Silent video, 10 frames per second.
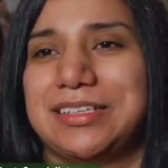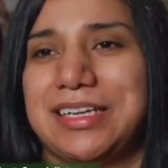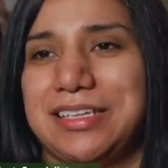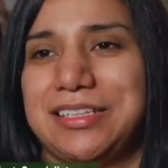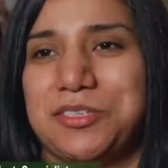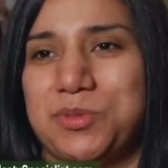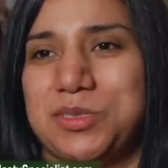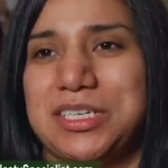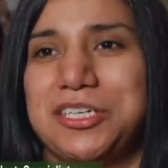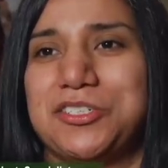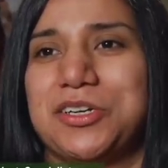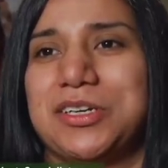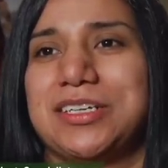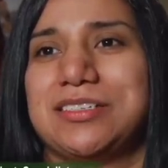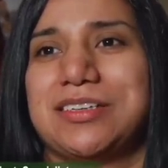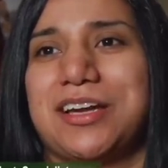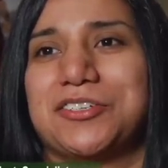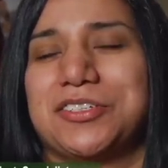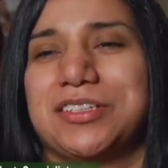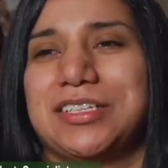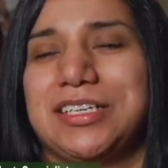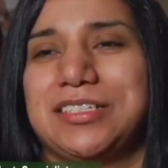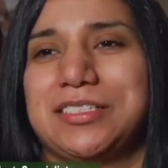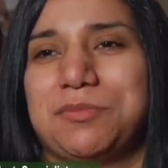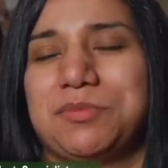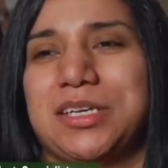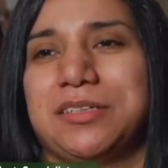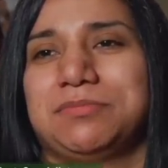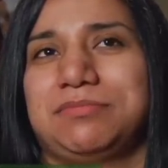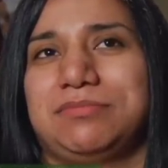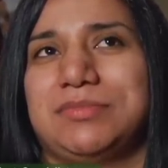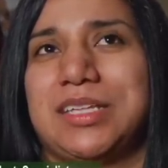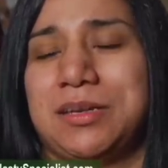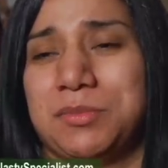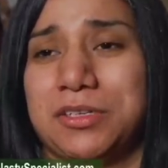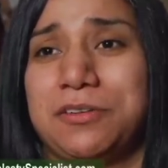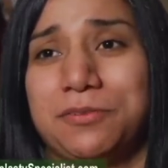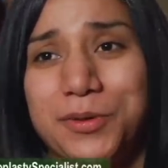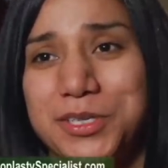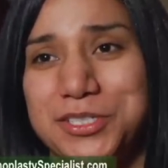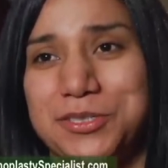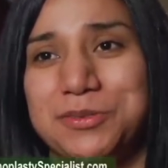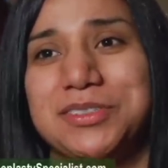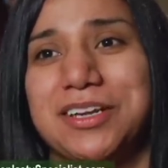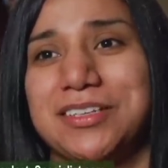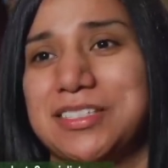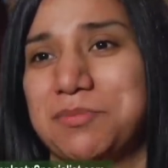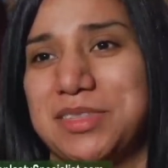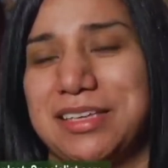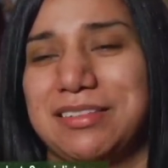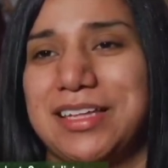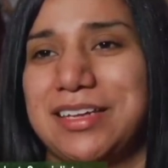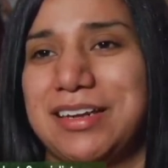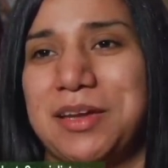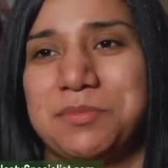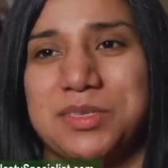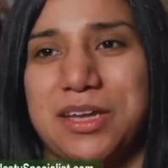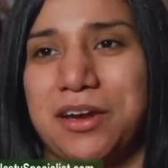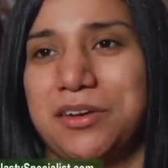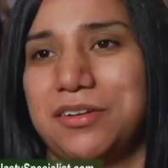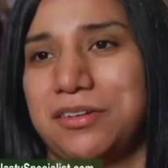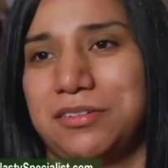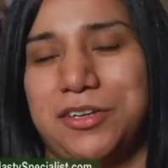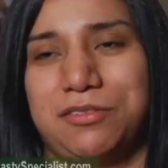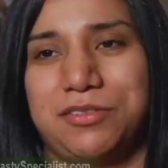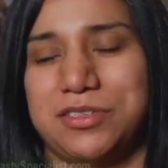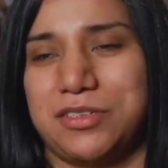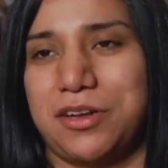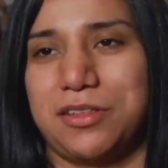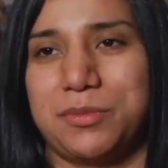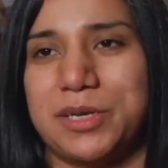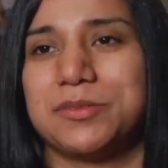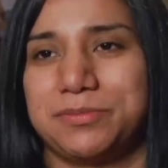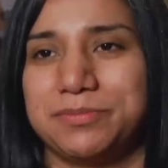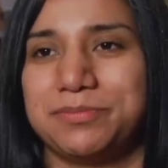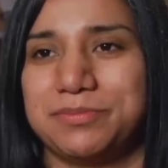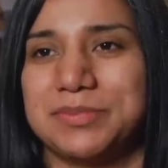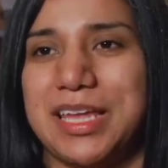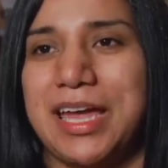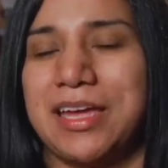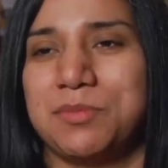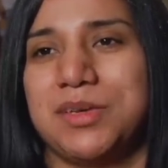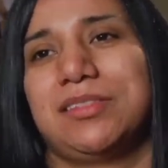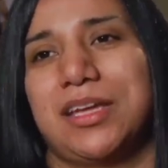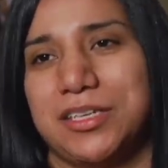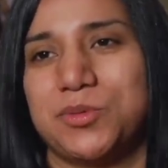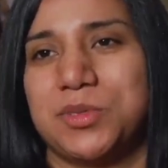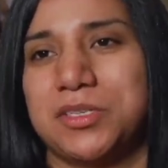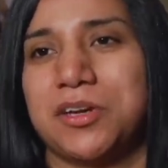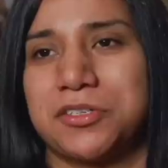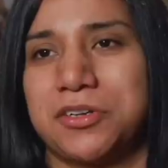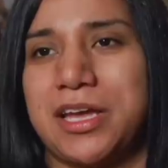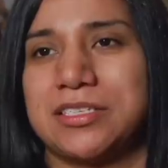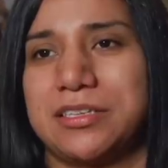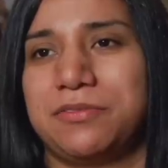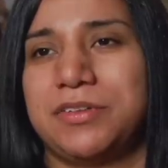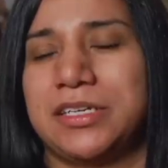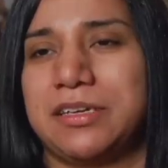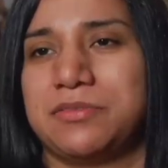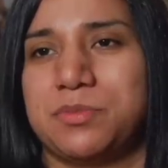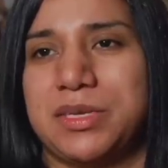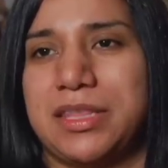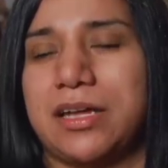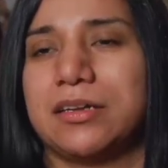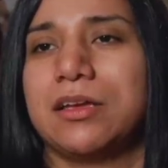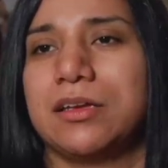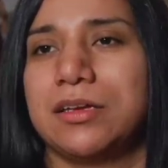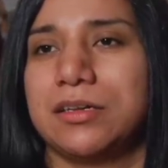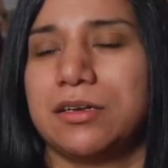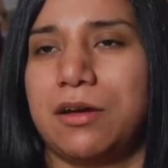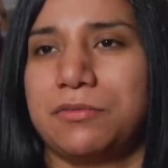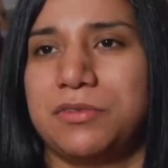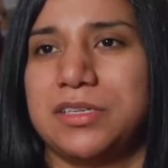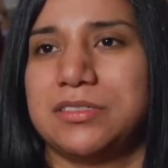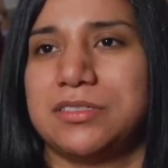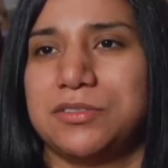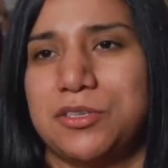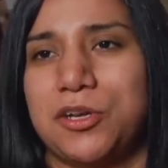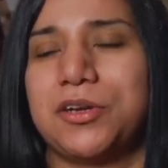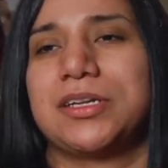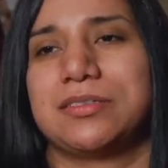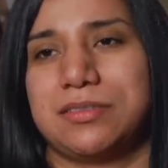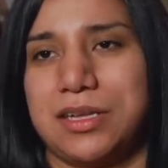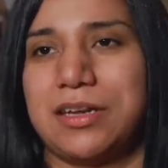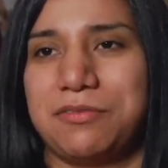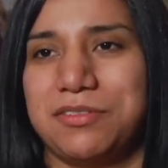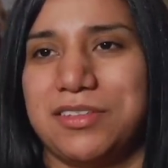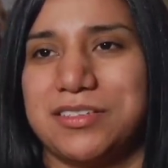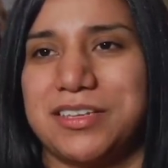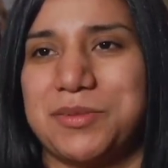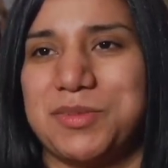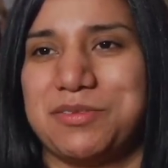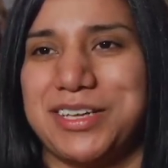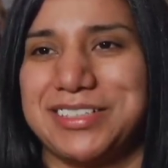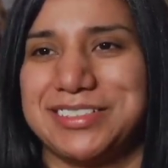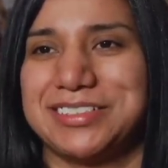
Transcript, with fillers: getting this procedure is actually something that I'm looking forward to, not something that I'm scared or nervous at all about. And being that it's with Dr. Nassif, it gives me that confidence and secureness that everything's going to be fine.